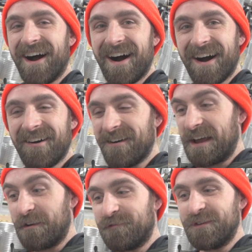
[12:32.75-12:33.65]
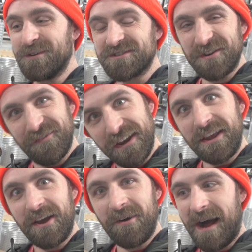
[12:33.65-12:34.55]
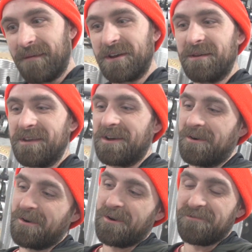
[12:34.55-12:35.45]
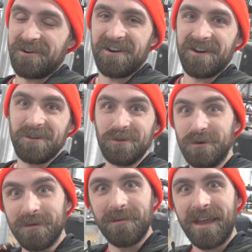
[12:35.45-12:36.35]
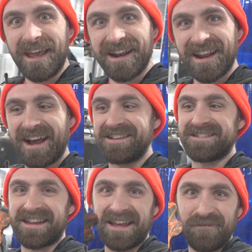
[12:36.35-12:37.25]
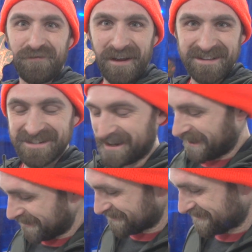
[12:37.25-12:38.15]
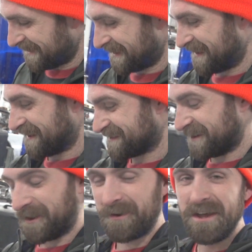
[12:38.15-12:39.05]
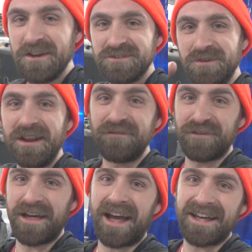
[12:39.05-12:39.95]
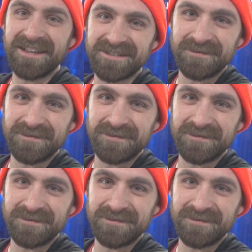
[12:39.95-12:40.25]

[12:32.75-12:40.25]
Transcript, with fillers: oh, in a future video, I'm going to be going over aluminum anodizing and fancy colors like this. So tune in for that. Hit